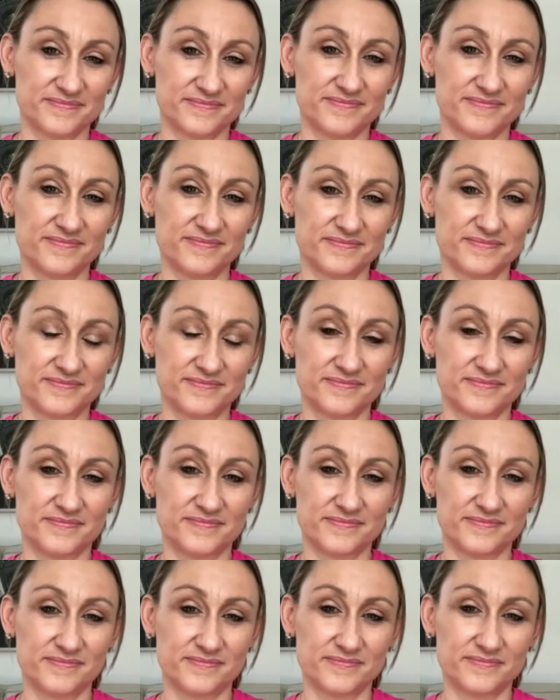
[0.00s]

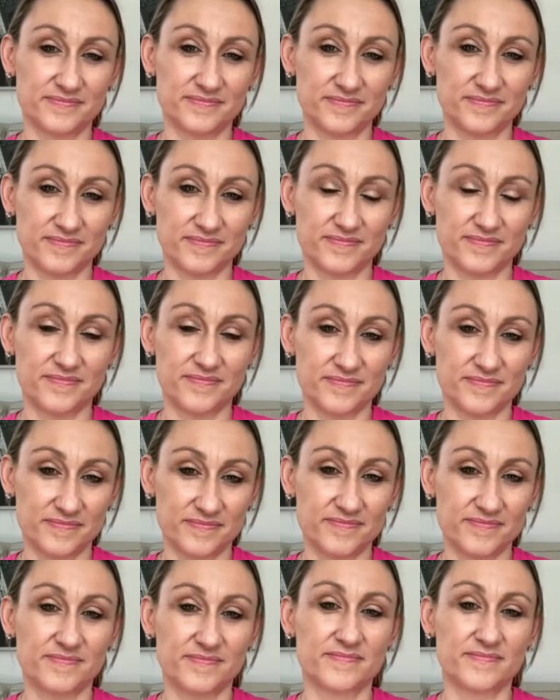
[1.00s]

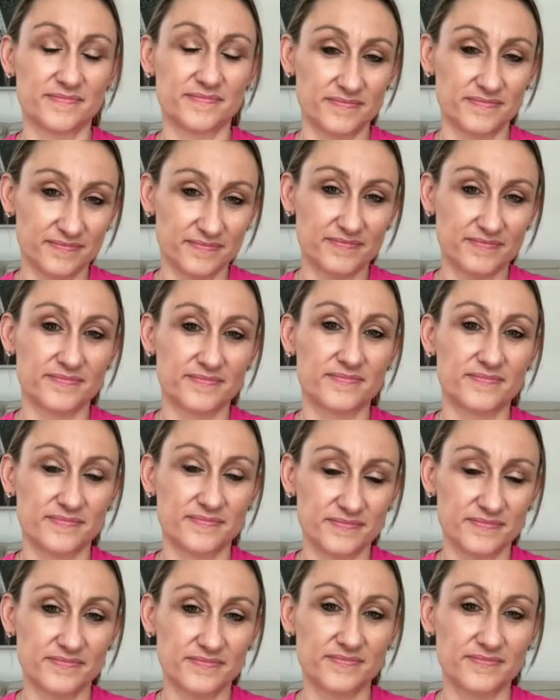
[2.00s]

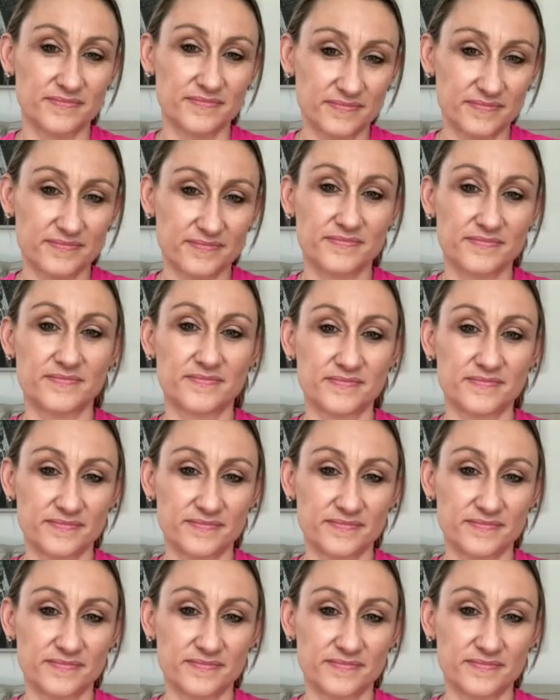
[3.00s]
(silent)